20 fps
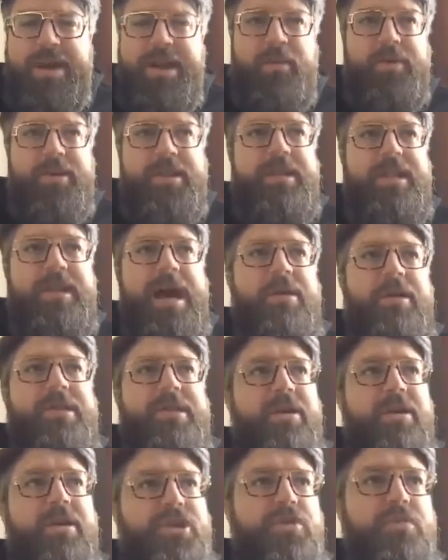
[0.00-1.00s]
I wasn't out
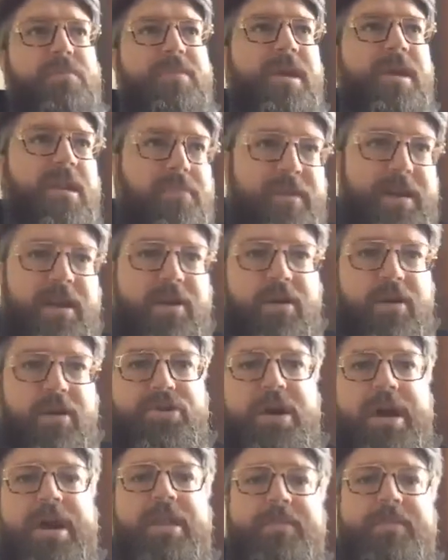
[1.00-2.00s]
there to be a speaker,
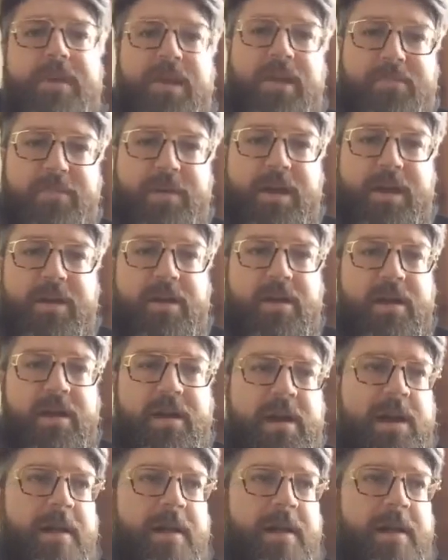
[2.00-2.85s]
trying to be a speaker.